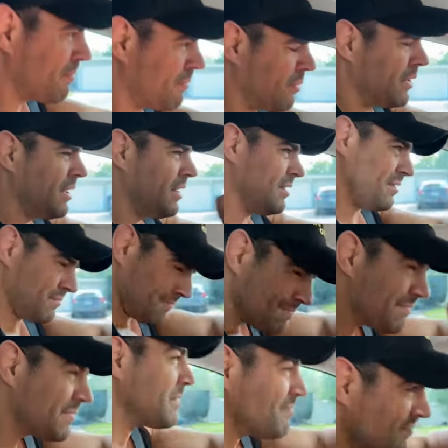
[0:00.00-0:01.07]
real,
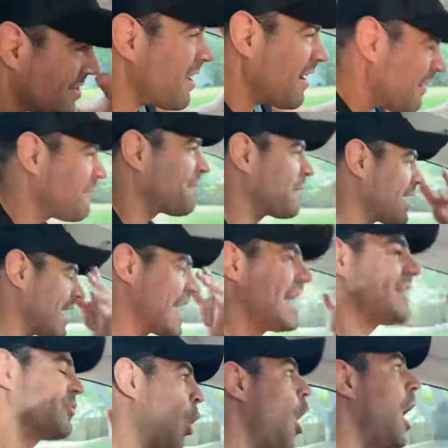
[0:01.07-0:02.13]
I
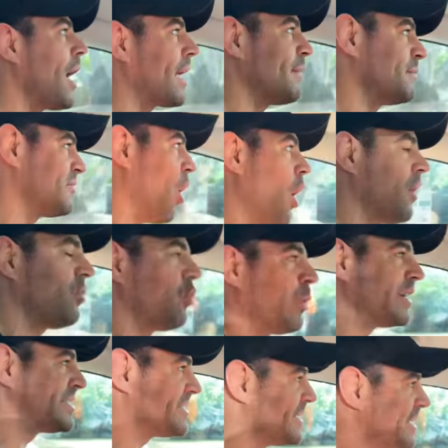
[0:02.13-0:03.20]
can't talk, I'm tongue
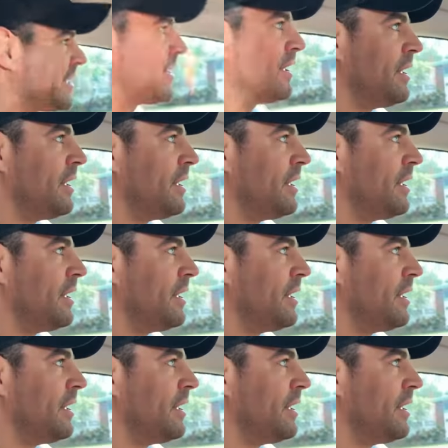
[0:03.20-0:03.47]
twisted.